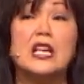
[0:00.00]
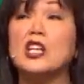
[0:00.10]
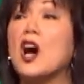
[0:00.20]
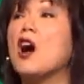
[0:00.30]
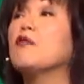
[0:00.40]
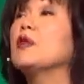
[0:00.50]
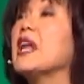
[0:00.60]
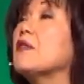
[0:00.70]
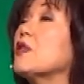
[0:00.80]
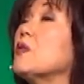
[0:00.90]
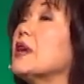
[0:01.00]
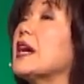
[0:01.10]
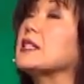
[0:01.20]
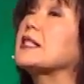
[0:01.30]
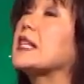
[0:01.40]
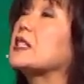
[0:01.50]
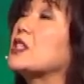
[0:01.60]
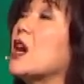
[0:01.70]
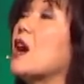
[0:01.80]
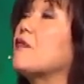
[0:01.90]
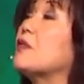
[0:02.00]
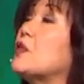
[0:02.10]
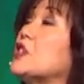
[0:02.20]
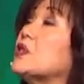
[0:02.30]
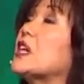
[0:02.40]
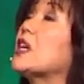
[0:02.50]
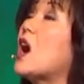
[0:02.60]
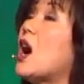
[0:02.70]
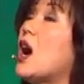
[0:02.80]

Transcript: Get off when everyone else gets off. And when you get